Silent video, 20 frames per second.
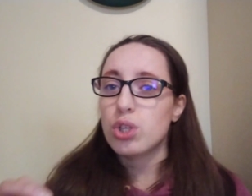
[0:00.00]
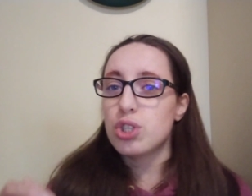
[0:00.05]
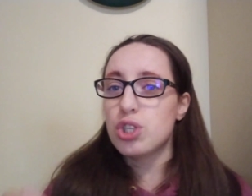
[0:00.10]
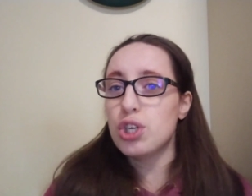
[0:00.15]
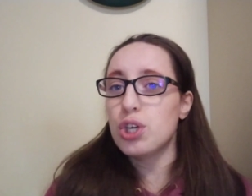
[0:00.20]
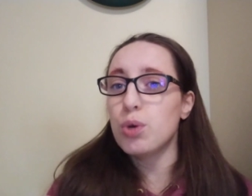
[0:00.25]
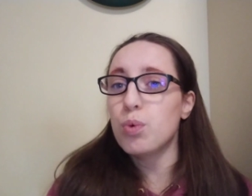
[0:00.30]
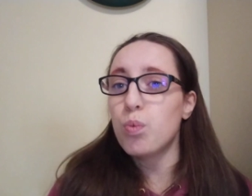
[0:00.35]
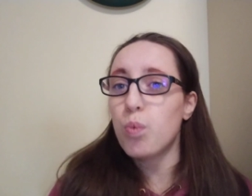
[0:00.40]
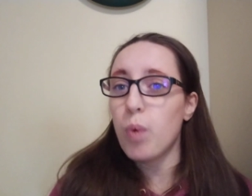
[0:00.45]

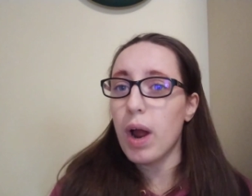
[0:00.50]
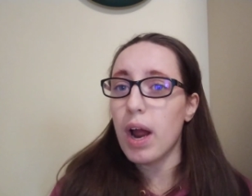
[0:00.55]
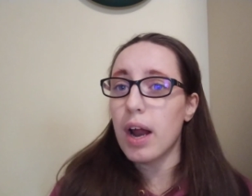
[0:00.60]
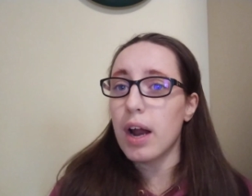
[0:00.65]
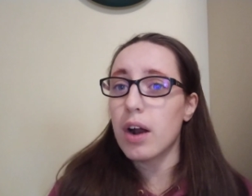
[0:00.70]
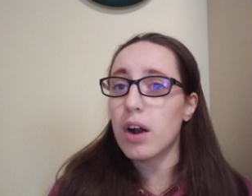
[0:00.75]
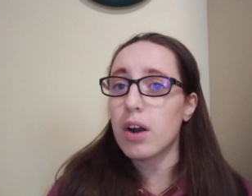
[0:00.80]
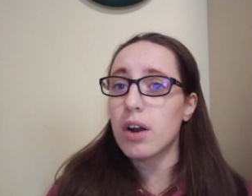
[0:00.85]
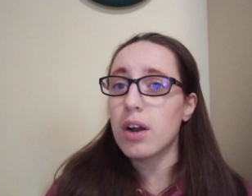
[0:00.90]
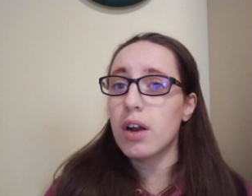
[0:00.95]
to
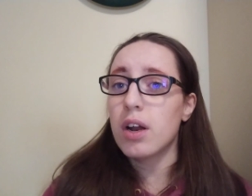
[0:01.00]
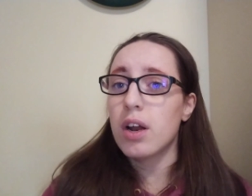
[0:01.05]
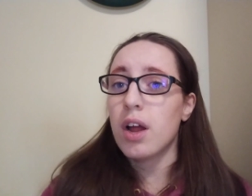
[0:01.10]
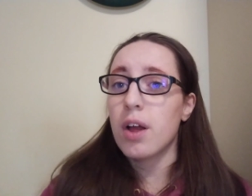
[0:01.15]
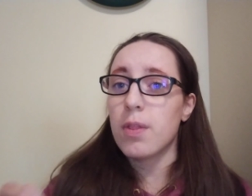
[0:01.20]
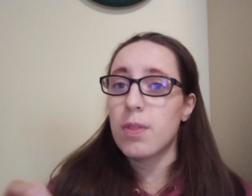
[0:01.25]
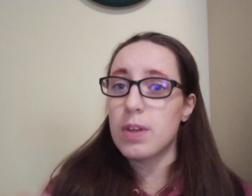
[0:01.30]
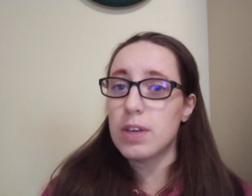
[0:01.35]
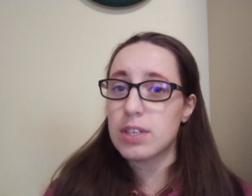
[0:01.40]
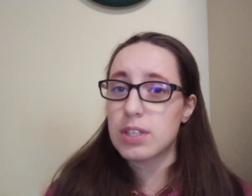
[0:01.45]
where
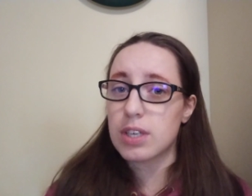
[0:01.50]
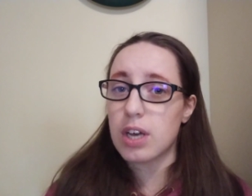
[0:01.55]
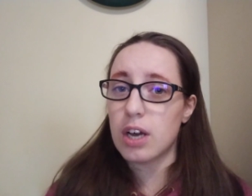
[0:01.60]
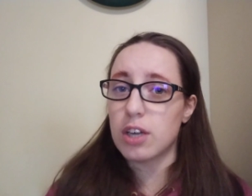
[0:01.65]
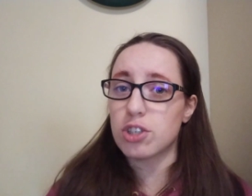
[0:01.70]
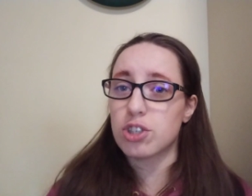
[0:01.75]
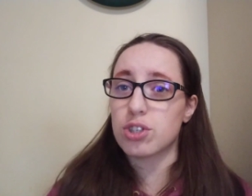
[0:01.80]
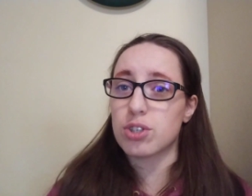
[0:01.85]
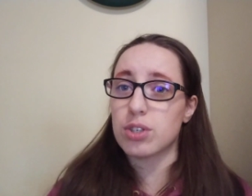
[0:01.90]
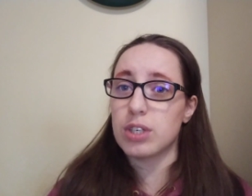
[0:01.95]
this
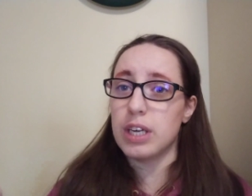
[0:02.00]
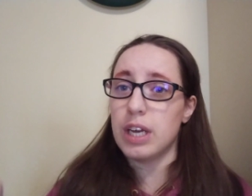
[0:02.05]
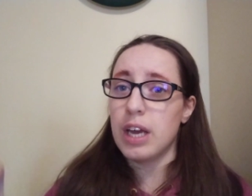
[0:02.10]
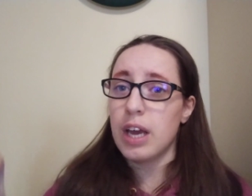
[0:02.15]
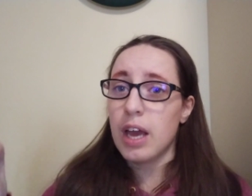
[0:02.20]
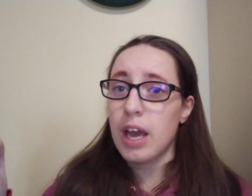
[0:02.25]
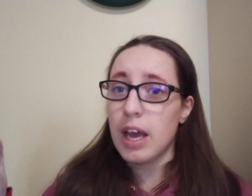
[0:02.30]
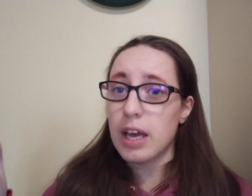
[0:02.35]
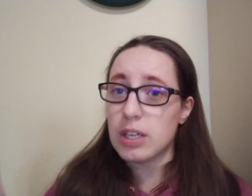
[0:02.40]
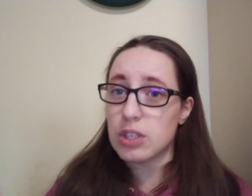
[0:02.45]
country
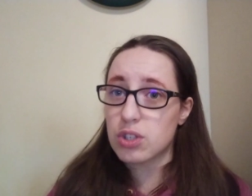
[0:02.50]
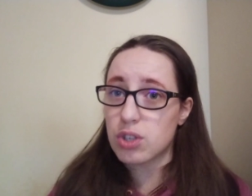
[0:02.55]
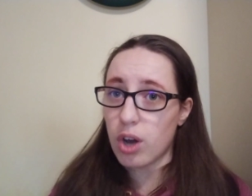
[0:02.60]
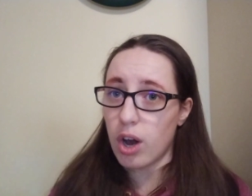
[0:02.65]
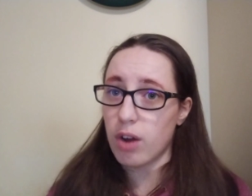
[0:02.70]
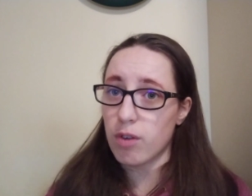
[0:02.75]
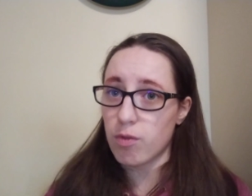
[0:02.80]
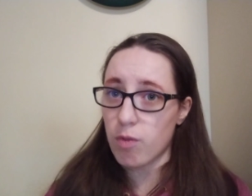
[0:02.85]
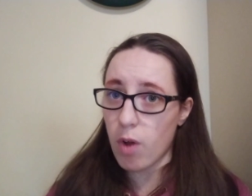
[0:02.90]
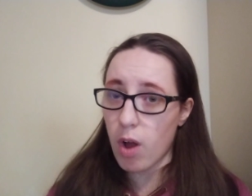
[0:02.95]
has gone